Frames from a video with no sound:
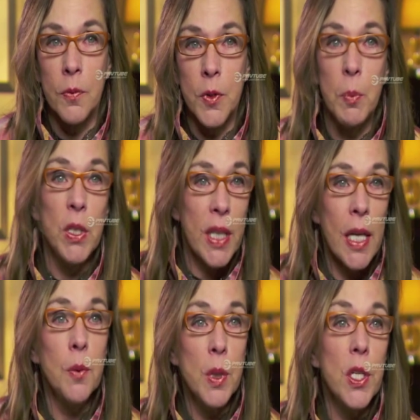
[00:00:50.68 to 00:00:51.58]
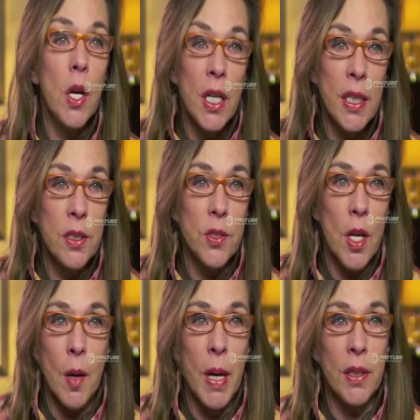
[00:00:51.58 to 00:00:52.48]
communicating with an audience
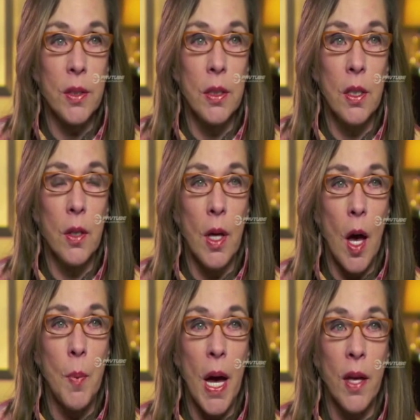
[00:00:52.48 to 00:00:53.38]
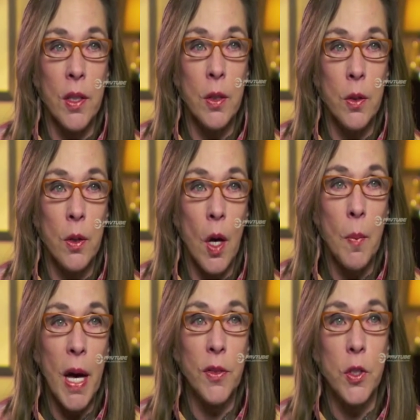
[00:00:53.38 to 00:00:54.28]
about the
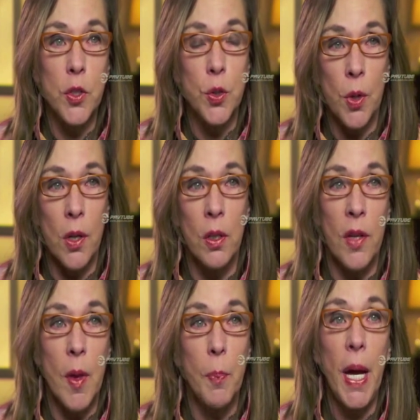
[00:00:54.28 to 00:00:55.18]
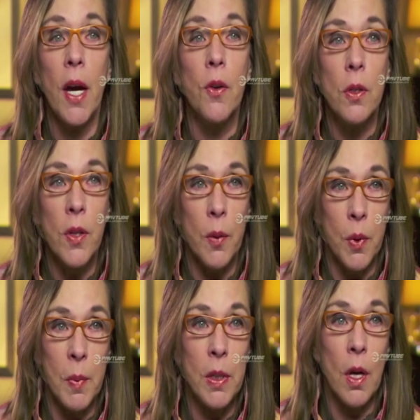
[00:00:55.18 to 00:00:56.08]
struggle and the peril that
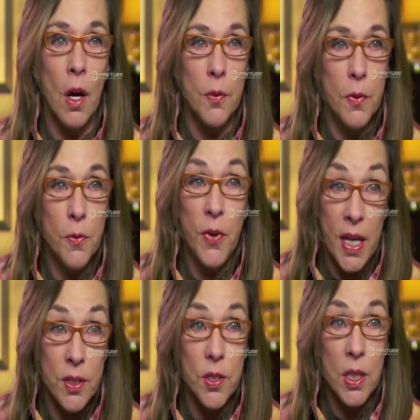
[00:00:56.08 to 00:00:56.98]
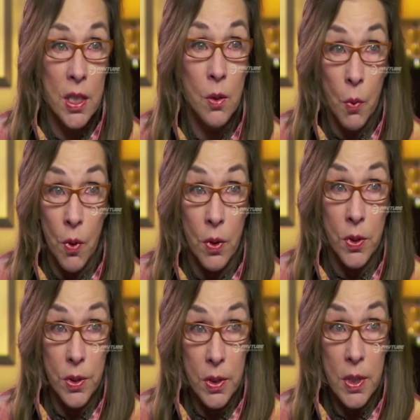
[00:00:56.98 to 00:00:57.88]
women face in the world,
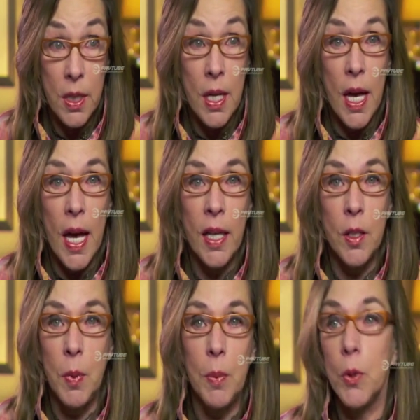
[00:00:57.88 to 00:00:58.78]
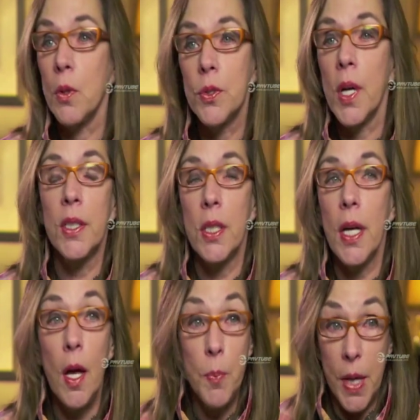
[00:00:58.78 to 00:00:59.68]
and the people who are trying to
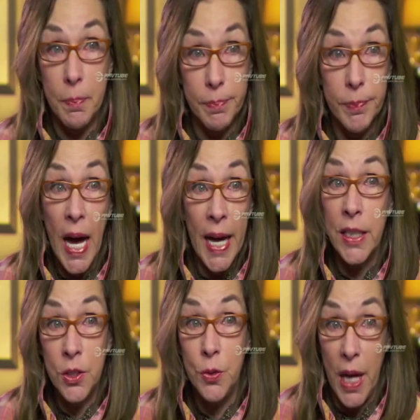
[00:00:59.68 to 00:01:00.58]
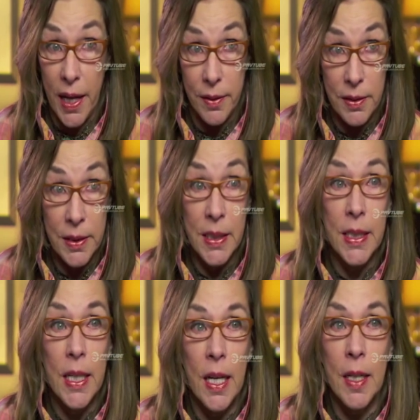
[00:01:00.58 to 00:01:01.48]
help them. I can do that.
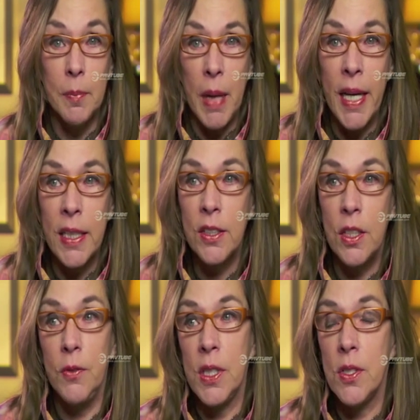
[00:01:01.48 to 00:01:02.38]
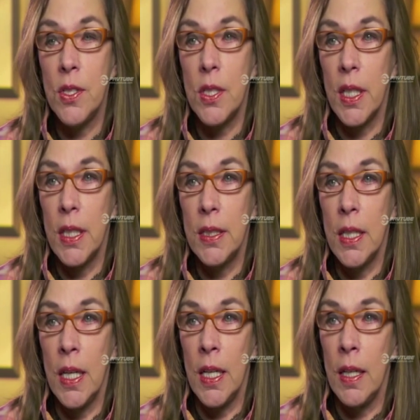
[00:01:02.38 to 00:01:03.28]
I can convince.
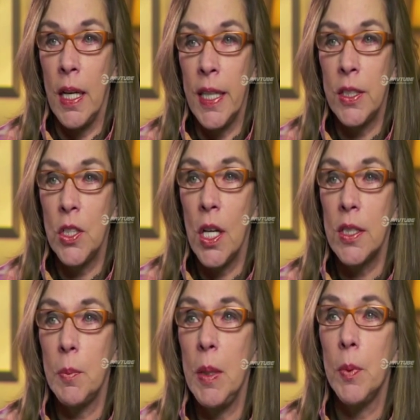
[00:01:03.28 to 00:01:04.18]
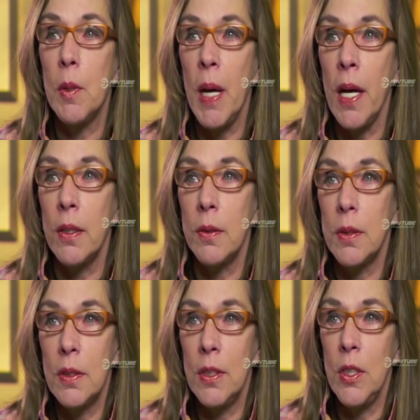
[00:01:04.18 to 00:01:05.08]
I can talk to people about,
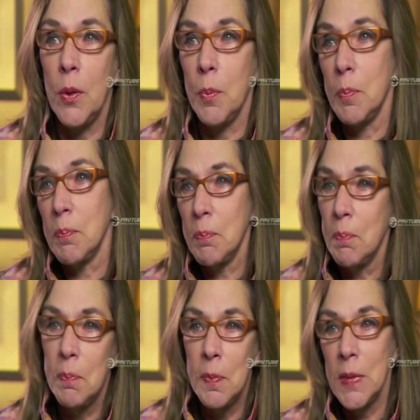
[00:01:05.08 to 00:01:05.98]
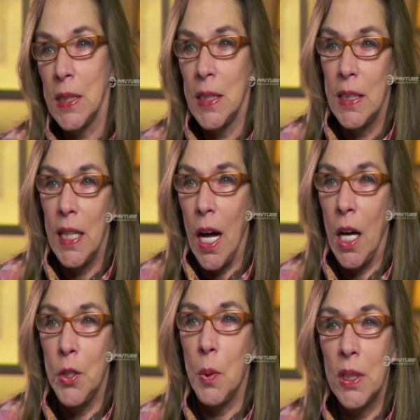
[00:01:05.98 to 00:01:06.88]
you know,
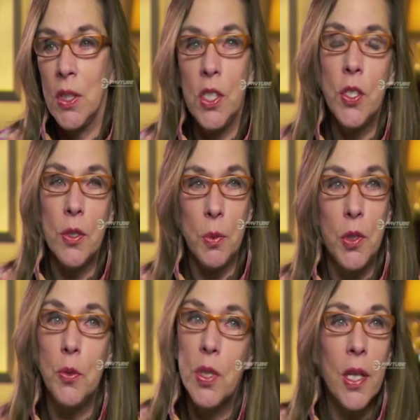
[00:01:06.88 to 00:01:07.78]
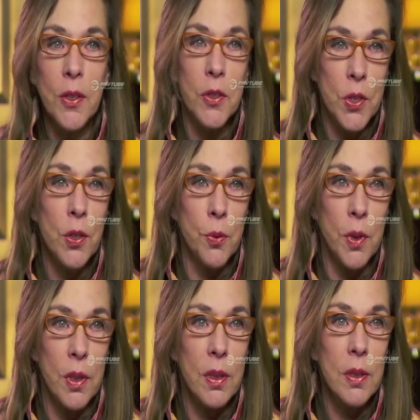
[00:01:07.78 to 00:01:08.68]
under what conditions would you sell your children?